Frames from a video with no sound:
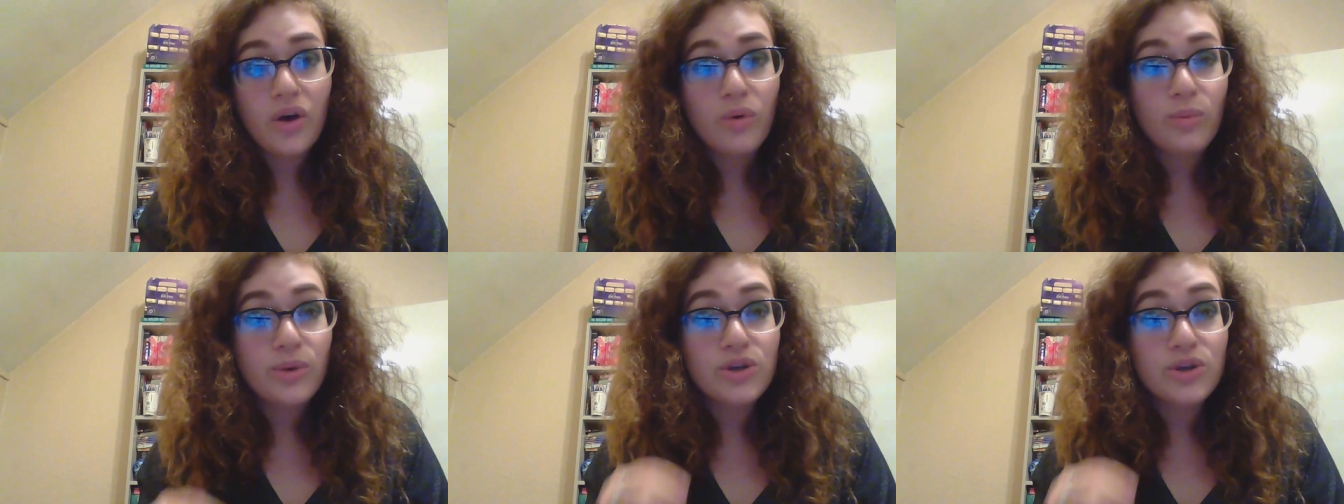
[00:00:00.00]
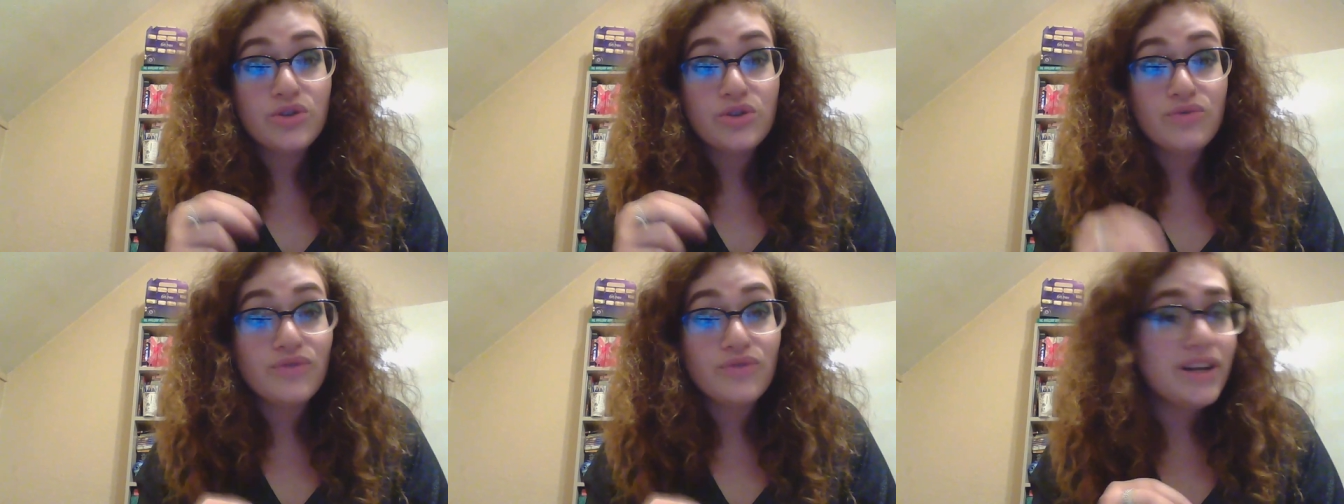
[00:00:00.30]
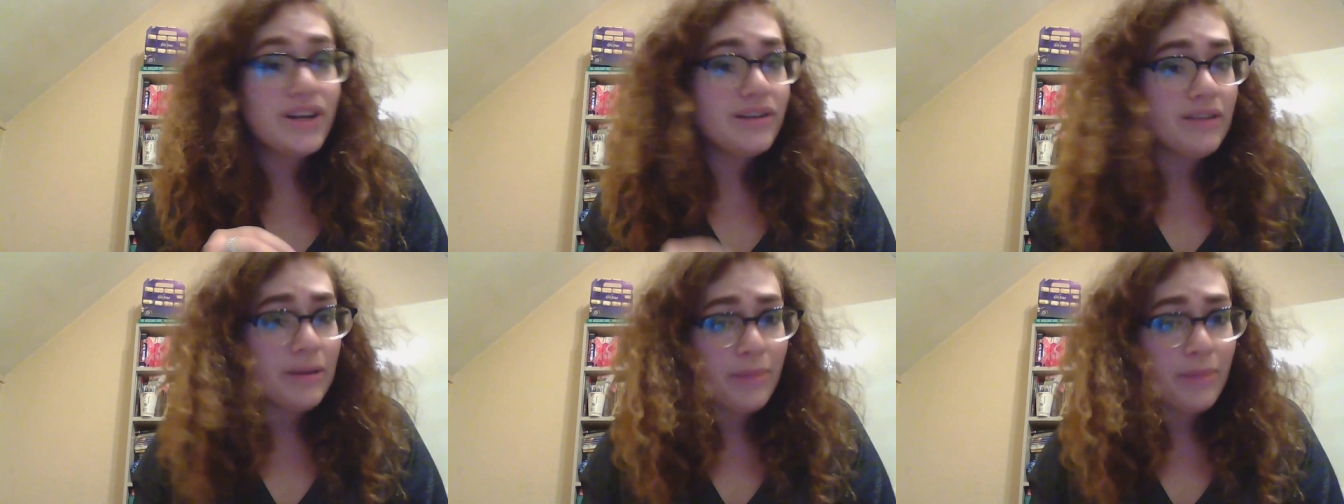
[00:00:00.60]
which is
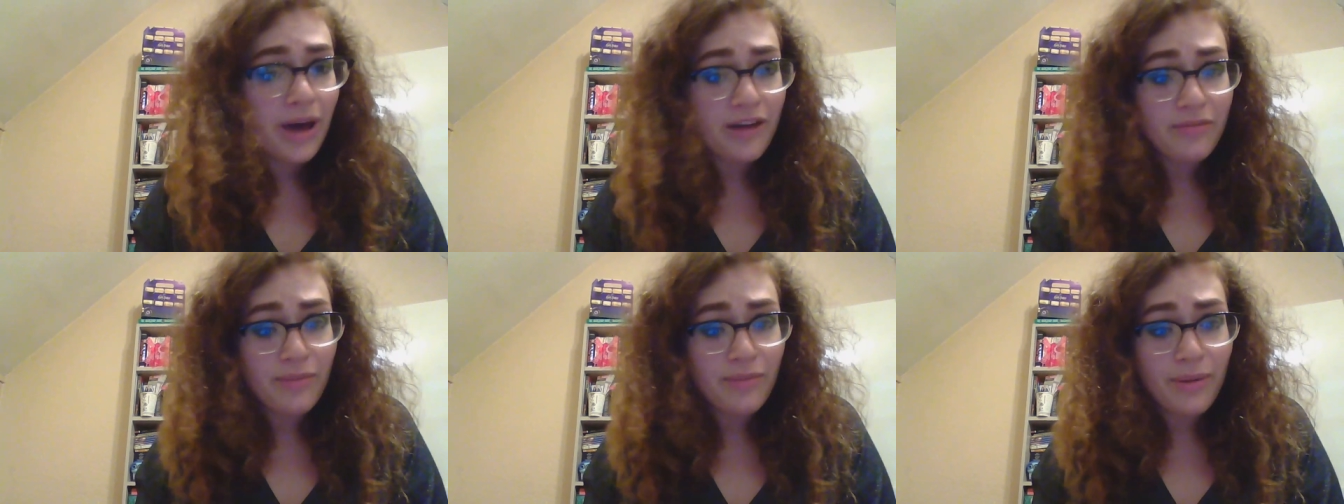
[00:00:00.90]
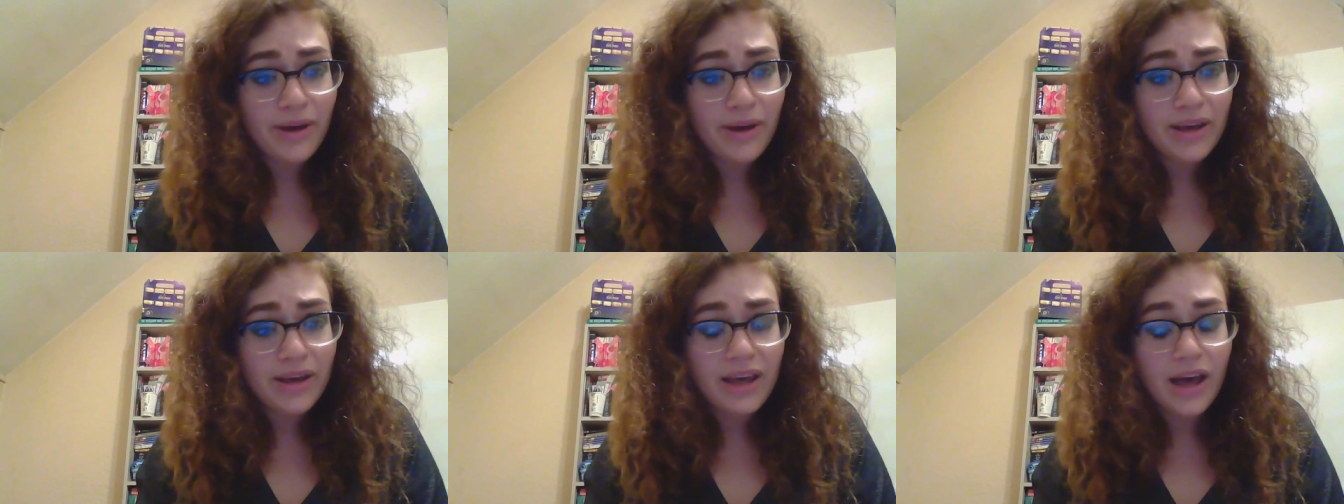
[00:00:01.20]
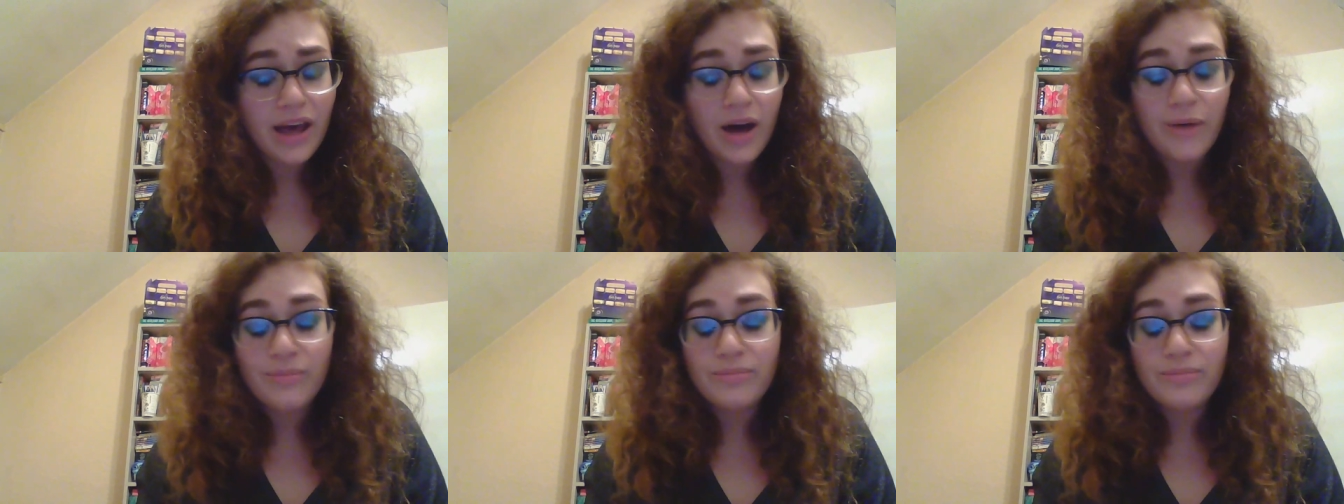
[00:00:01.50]
really, really bad for my bank
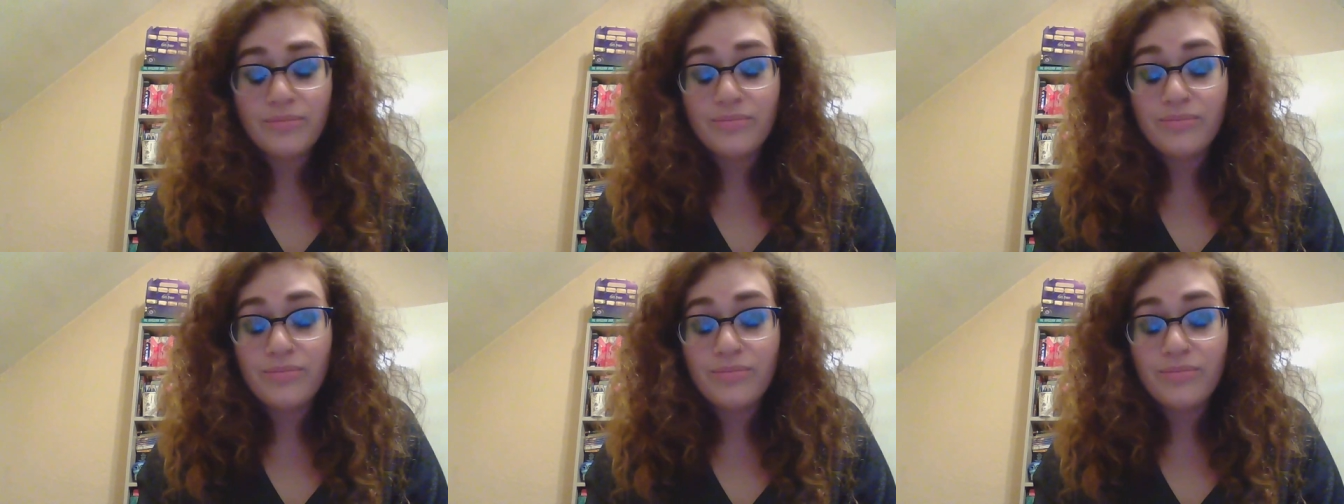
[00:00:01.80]
account,